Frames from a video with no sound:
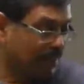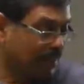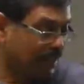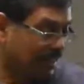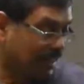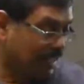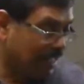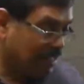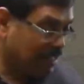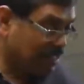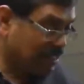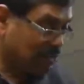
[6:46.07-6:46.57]

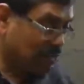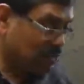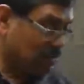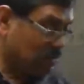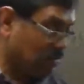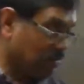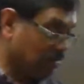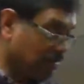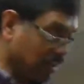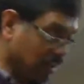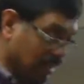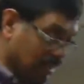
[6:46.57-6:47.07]
get
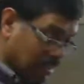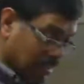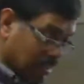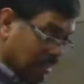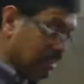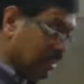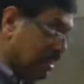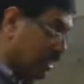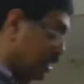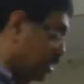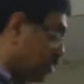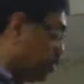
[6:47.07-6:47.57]
into
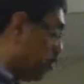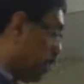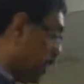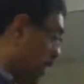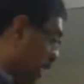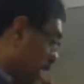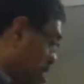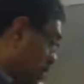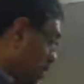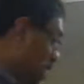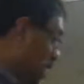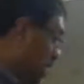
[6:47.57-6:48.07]
details, but
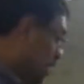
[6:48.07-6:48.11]
let me